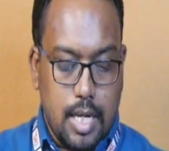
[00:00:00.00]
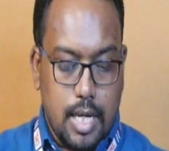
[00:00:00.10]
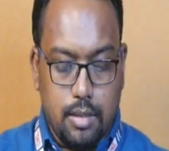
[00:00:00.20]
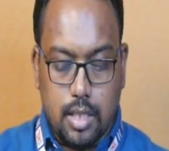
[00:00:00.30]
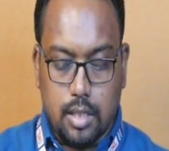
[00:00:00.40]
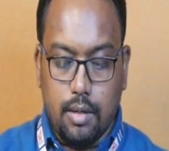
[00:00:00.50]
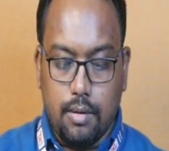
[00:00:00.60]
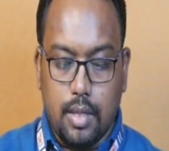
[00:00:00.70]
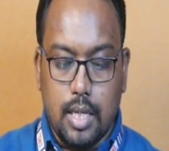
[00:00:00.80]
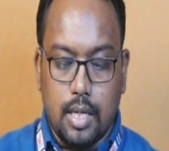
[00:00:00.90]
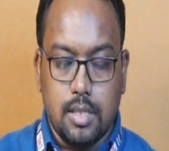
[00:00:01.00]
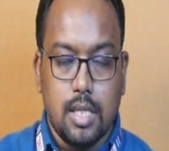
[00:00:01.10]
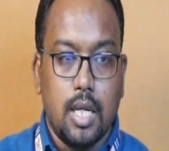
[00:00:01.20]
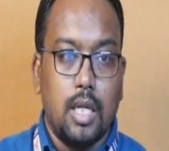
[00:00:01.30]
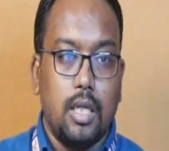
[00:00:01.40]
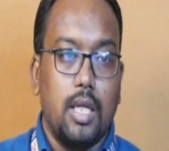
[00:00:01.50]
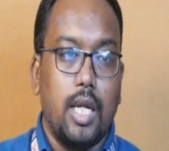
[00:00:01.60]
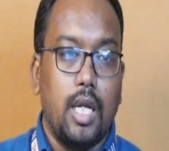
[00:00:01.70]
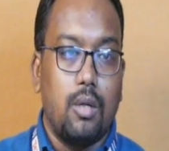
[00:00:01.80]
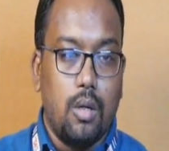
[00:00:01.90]
I have just given as a
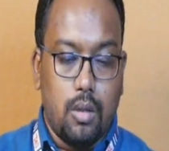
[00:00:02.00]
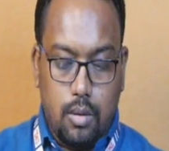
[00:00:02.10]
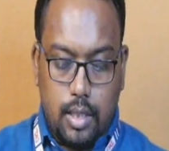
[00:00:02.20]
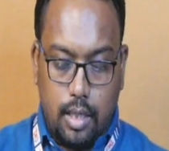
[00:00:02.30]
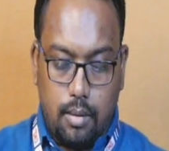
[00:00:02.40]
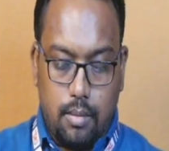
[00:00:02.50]
equal to 10.